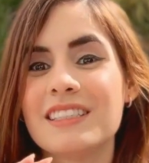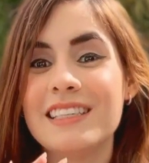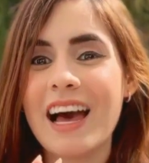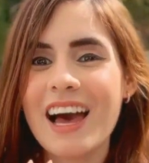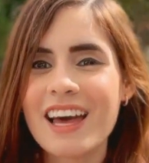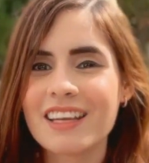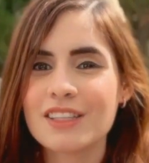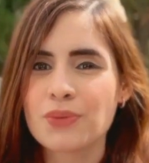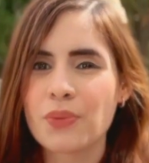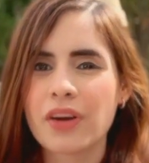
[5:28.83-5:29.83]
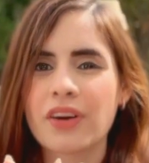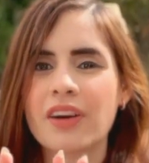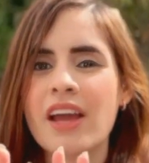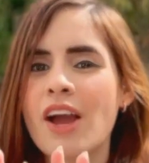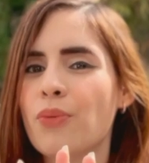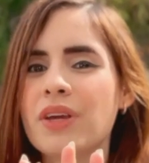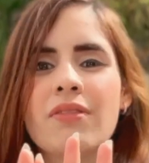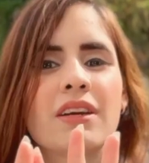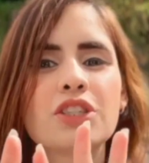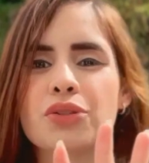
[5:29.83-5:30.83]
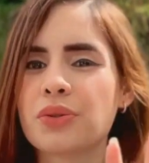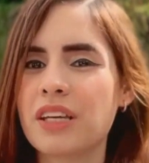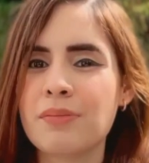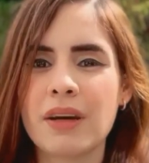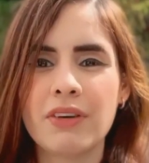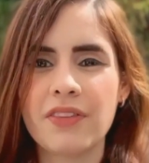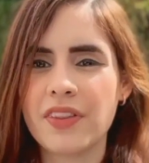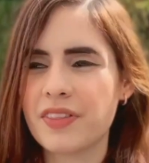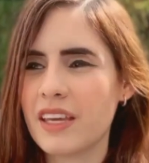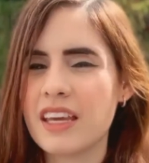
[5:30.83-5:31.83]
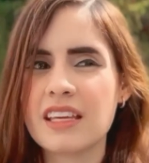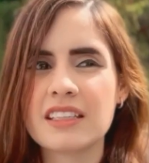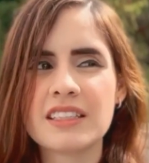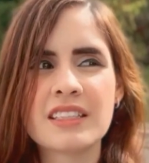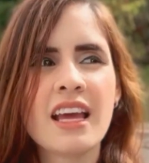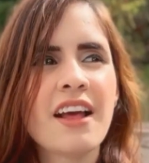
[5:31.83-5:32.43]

that is where we even dream about the things